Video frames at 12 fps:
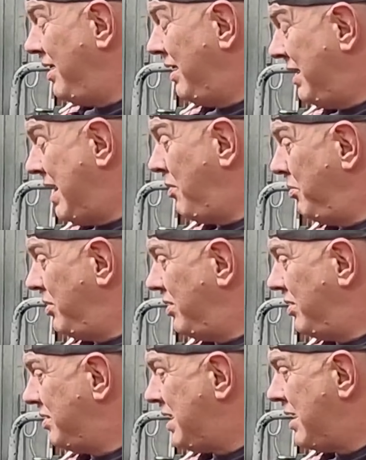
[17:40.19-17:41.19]
and how I'm going
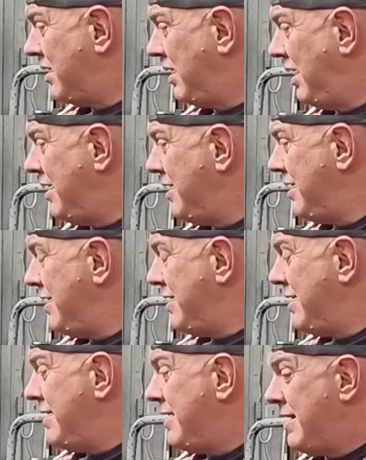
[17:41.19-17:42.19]
to tackle it.
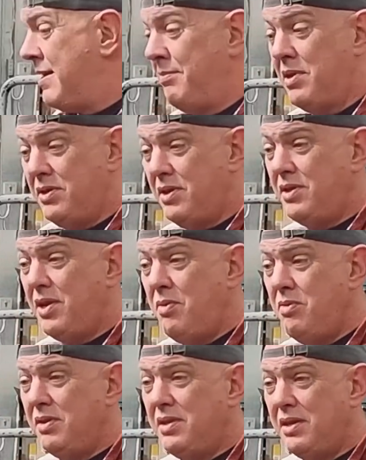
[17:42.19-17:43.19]
Because as
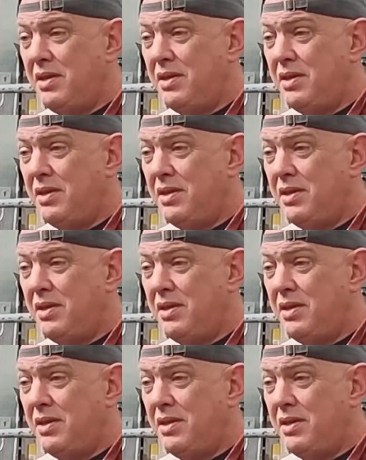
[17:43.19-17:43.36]
soon as this